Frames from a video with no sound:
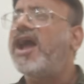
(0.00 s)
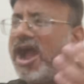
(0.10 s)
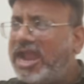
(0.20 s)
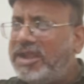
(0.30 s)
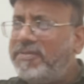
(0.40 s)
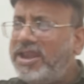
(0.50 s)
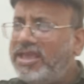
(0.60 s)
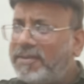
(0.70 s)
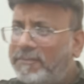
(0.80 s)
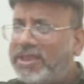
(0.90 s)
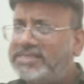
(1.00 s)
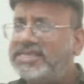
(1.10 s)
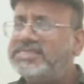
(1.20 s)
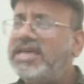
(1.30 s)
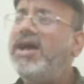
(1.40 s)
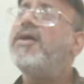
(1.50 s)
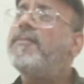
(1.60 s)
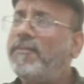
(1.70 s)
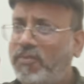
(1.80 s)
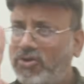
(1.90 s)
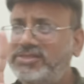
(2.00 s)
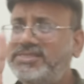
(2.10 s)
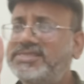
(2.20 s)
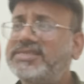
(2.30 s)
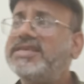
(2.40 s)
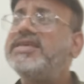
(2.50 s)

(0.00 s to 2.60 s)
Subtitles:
Hindbrain comprises the pons,